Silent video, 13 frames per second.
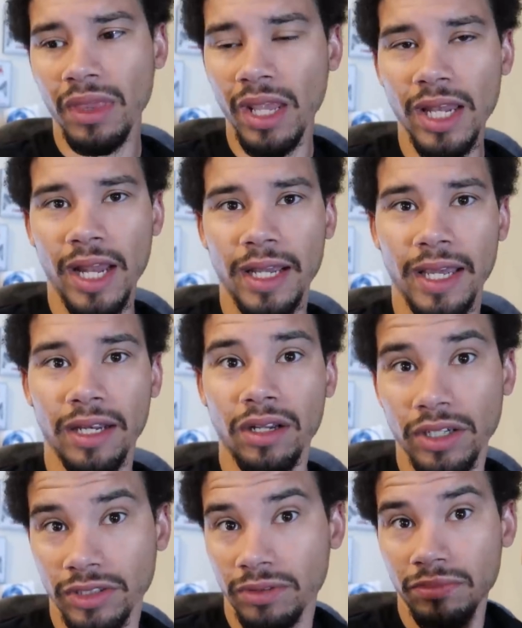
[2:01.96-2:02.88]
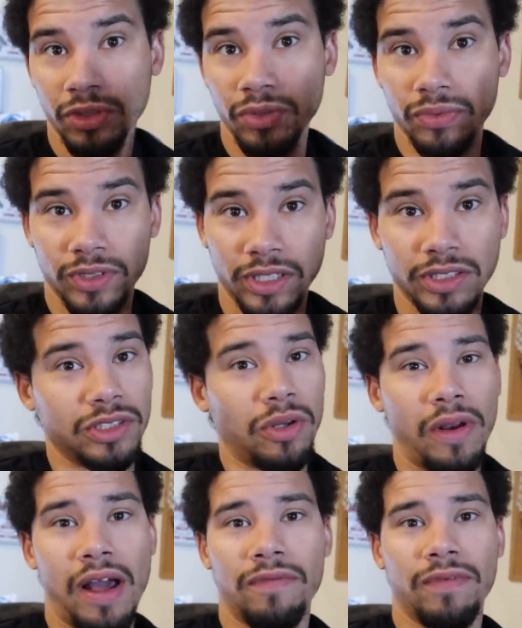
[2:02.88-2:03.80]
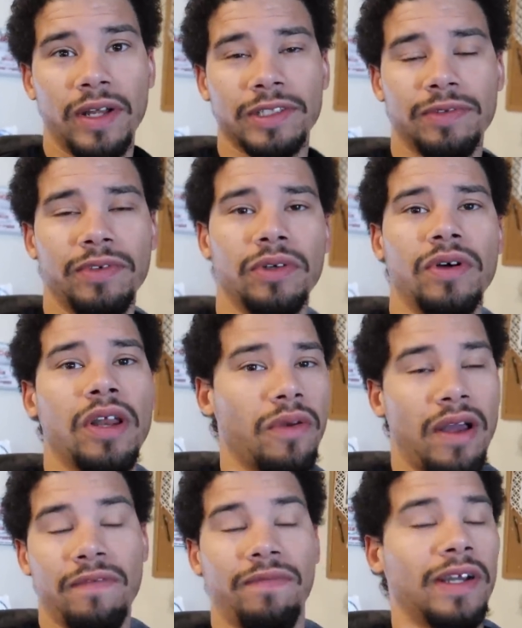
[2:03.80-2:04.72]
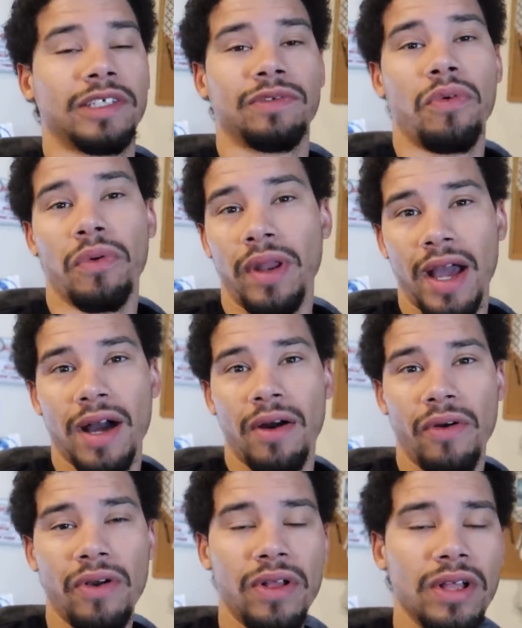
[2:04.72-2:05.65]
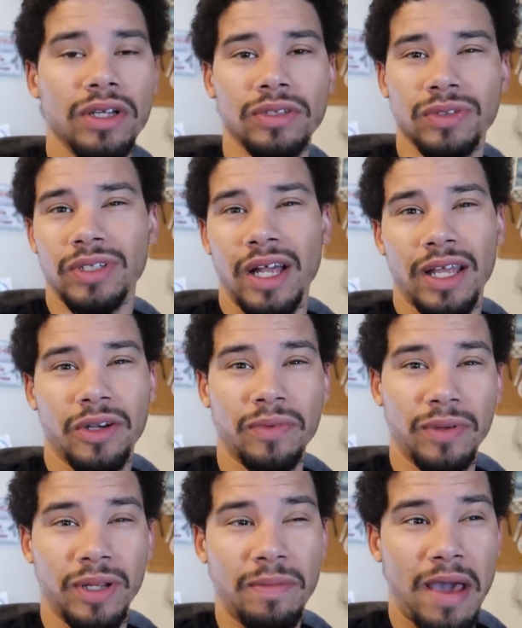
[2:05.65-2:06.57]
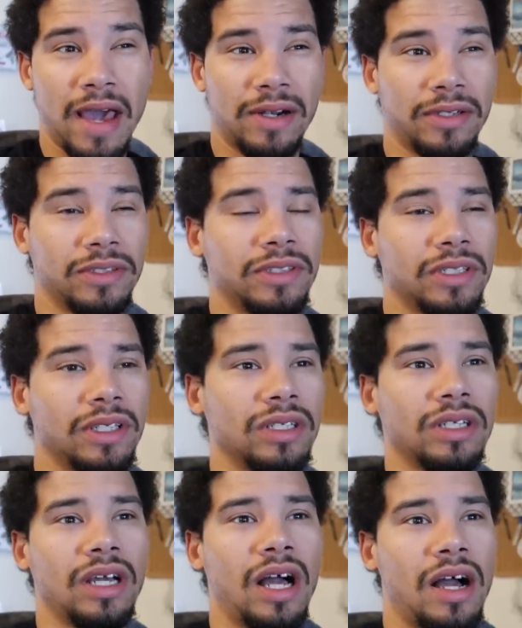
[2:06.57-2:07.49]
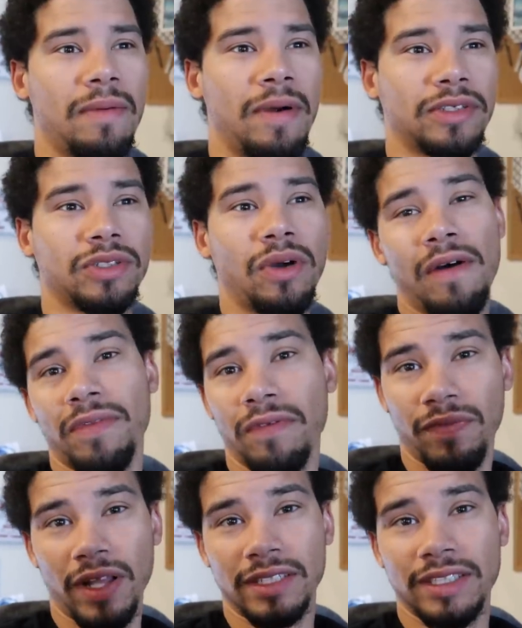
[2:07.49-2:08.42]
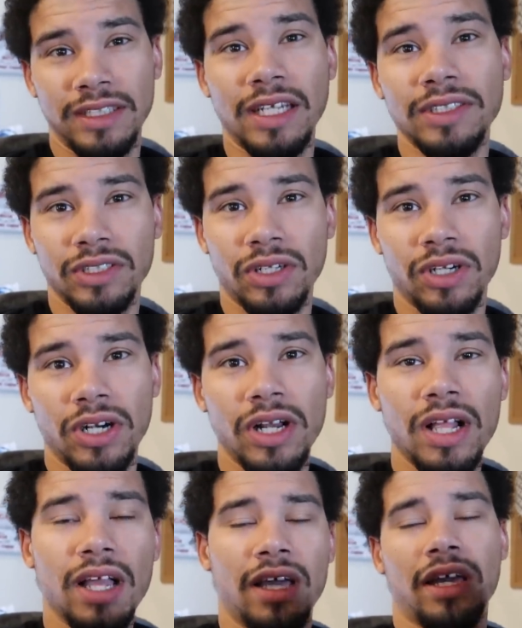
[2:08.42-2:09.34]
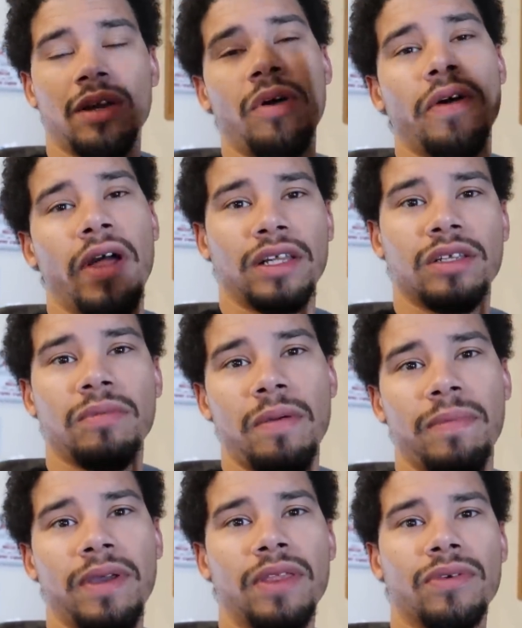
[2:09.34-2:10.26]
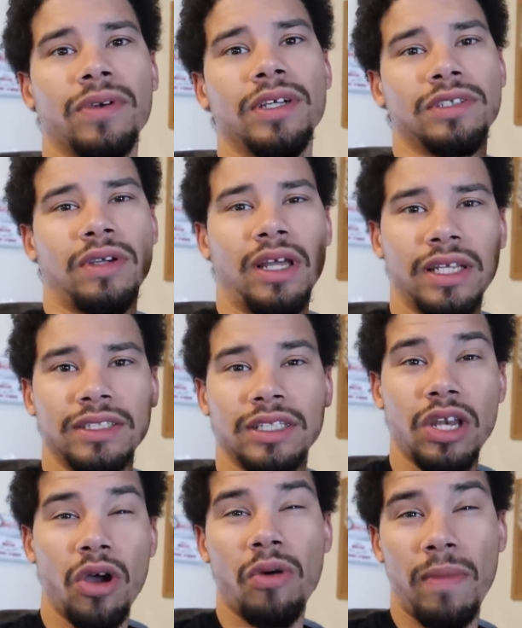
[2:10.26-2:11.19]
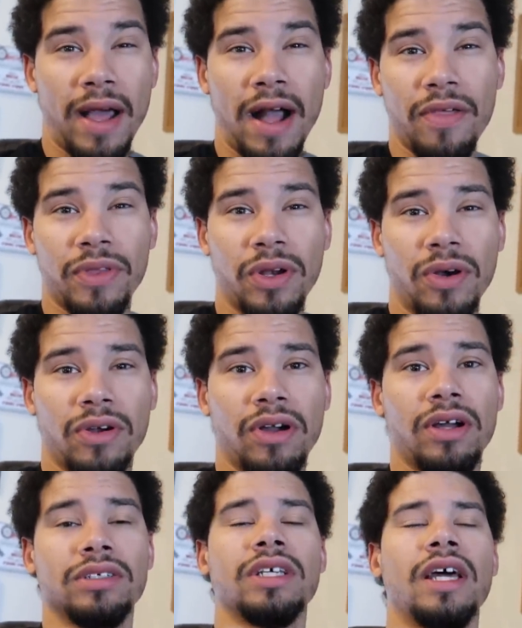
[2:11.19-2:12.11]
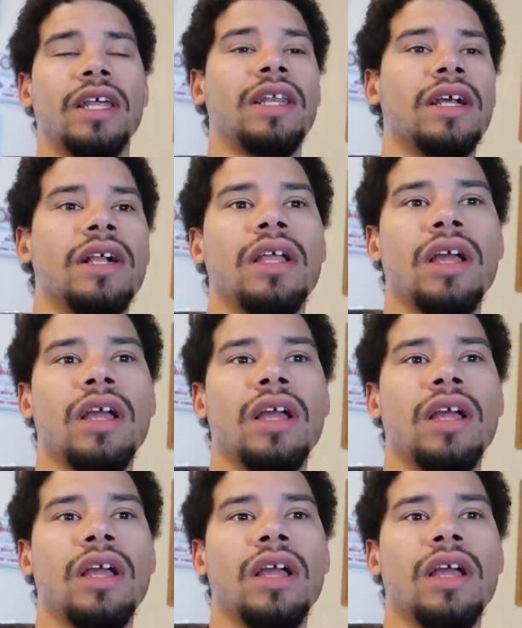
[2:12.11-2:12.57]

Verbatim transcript: And I get custom tunes. I just don't have flex fuel. I don't have flex fuel now, so it's not like it really matters. Um, I still have the flex sensor. I can wire that to my P three, so I at least know my ethanol content.